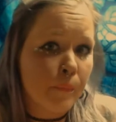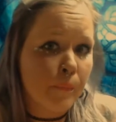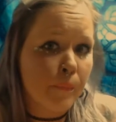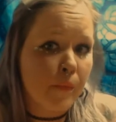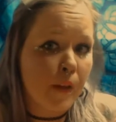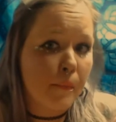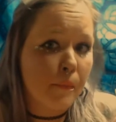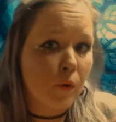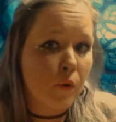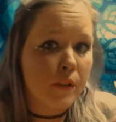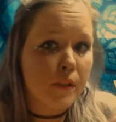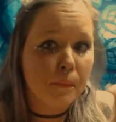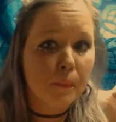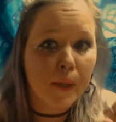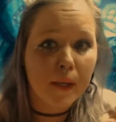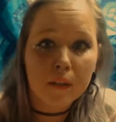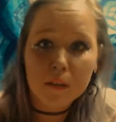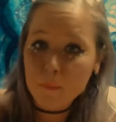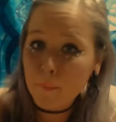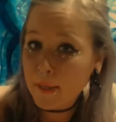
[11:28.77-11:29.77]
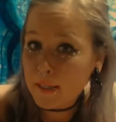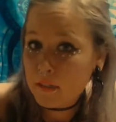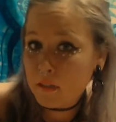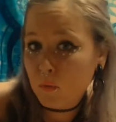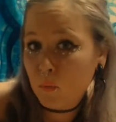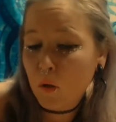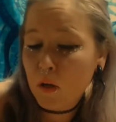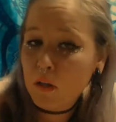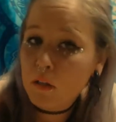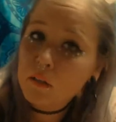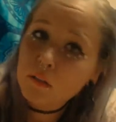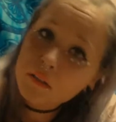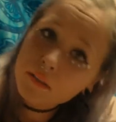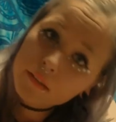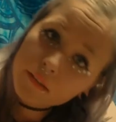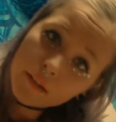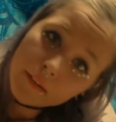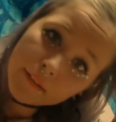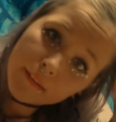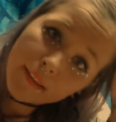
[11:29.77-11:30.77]
I'm going to pick the best ones
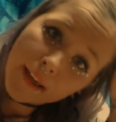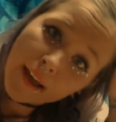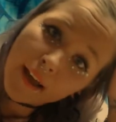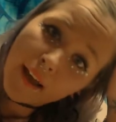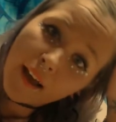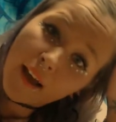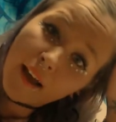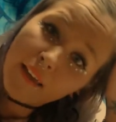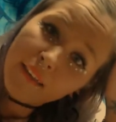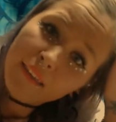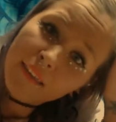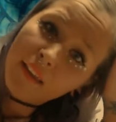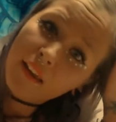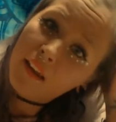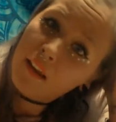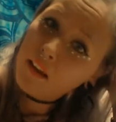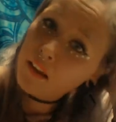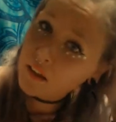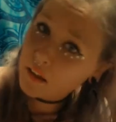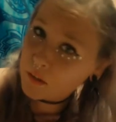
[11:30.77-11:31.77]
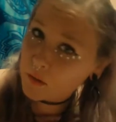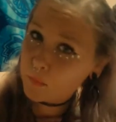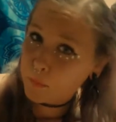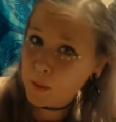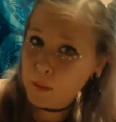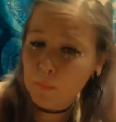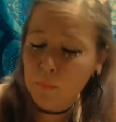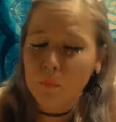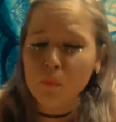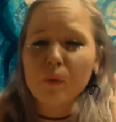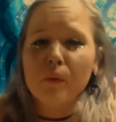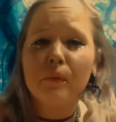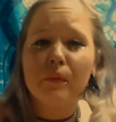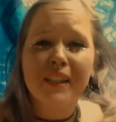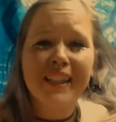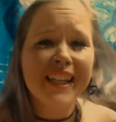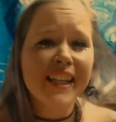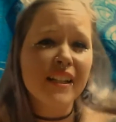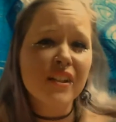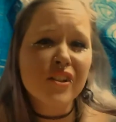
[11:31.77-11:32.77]
that I think people will
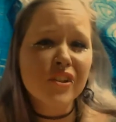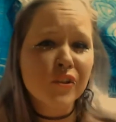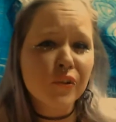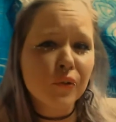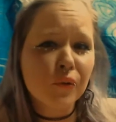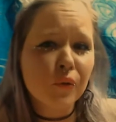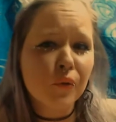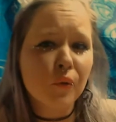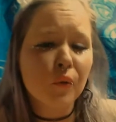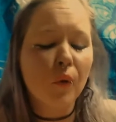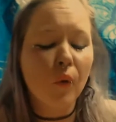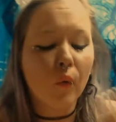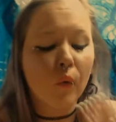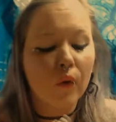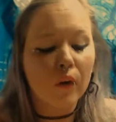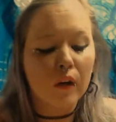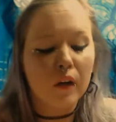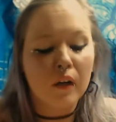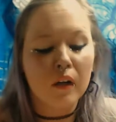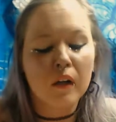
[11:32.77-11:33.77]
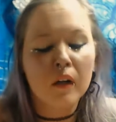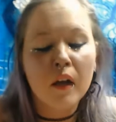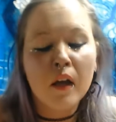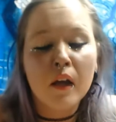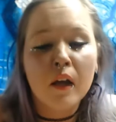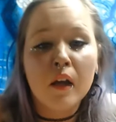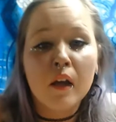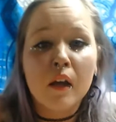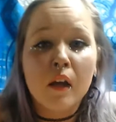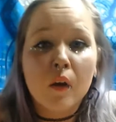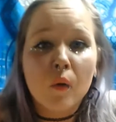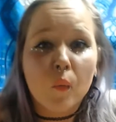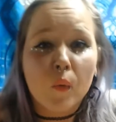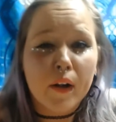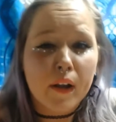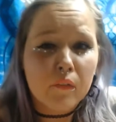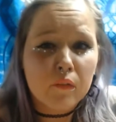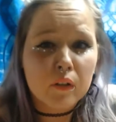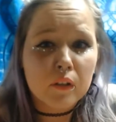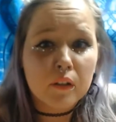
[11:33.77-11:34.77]
relate to or
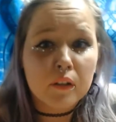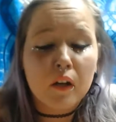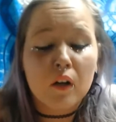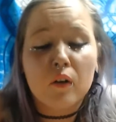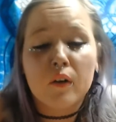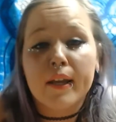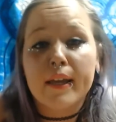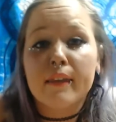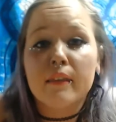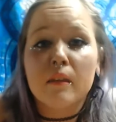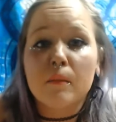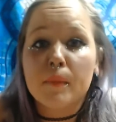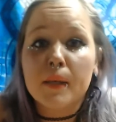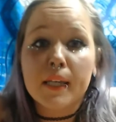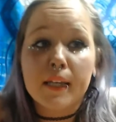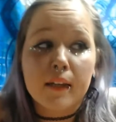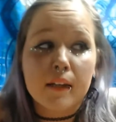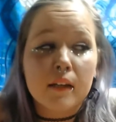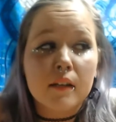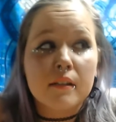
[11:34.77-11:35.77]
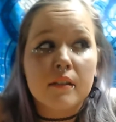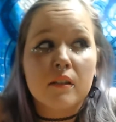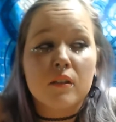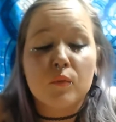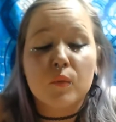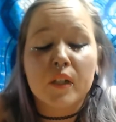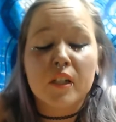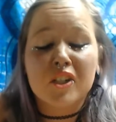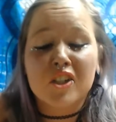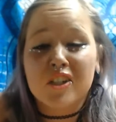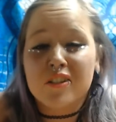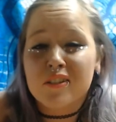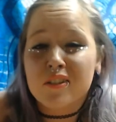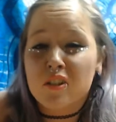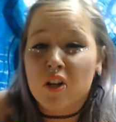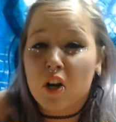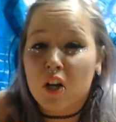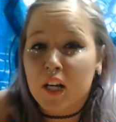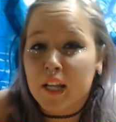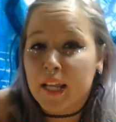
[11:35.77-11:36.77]
whatever. You know, in the beginning, since we are just
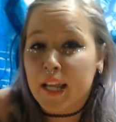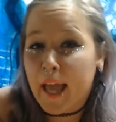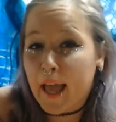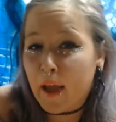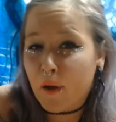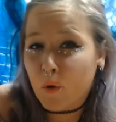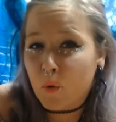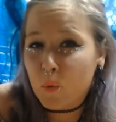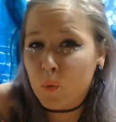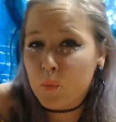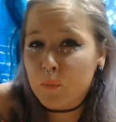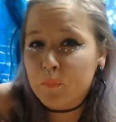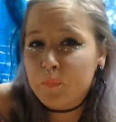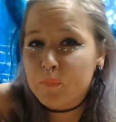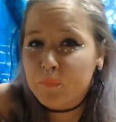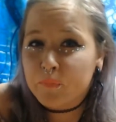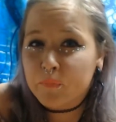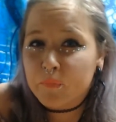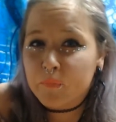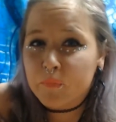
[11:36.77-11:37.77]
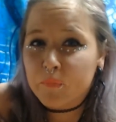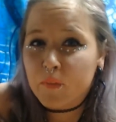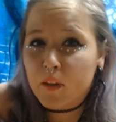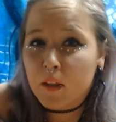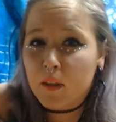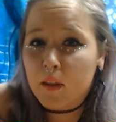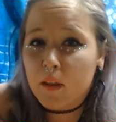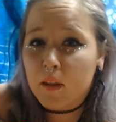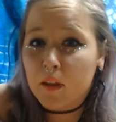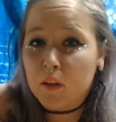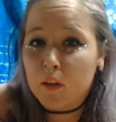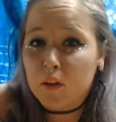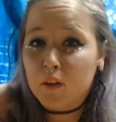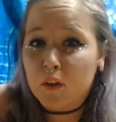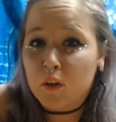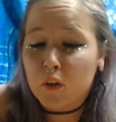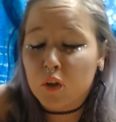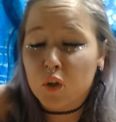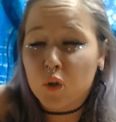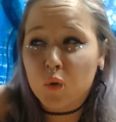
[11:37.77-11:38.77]
starting out,
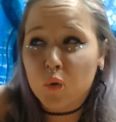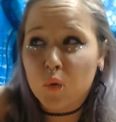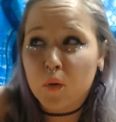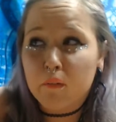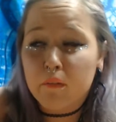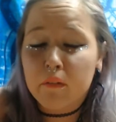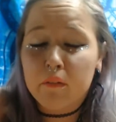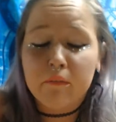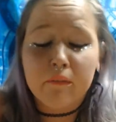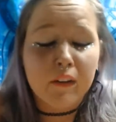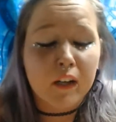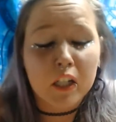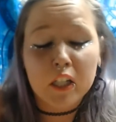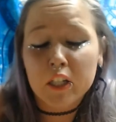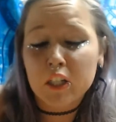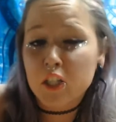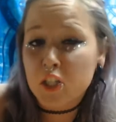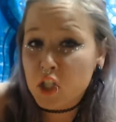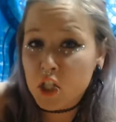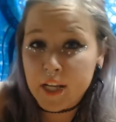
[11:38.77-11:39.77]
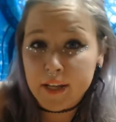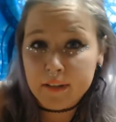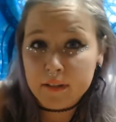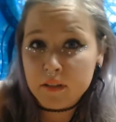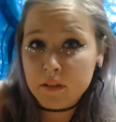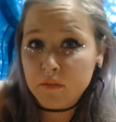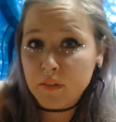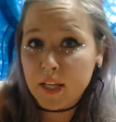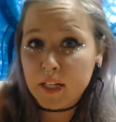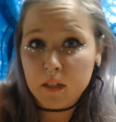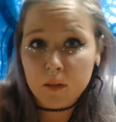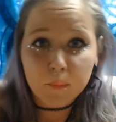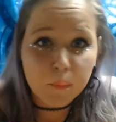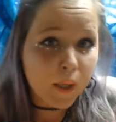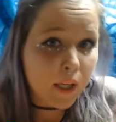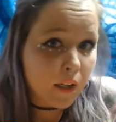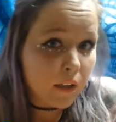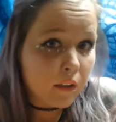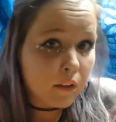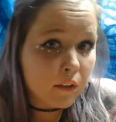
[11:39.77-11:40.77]
you have a very good chance of getting
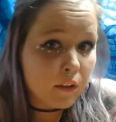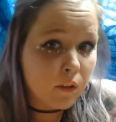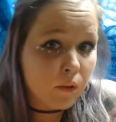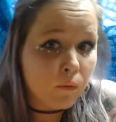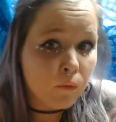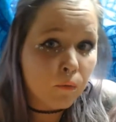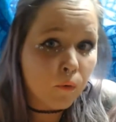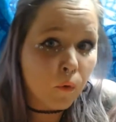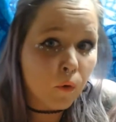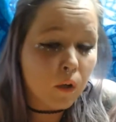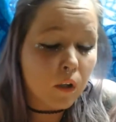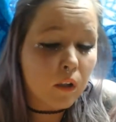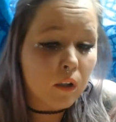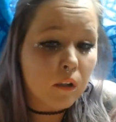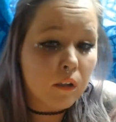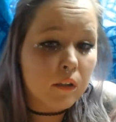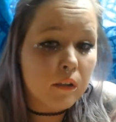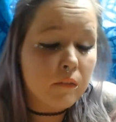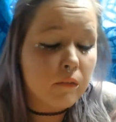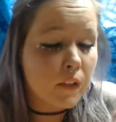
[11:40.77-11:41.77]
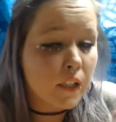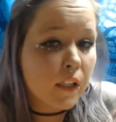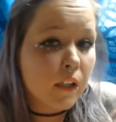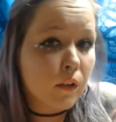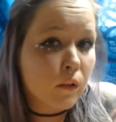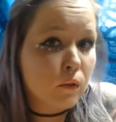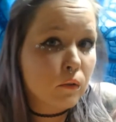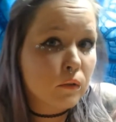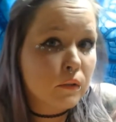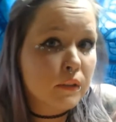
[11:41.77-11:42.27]
picked for the videos.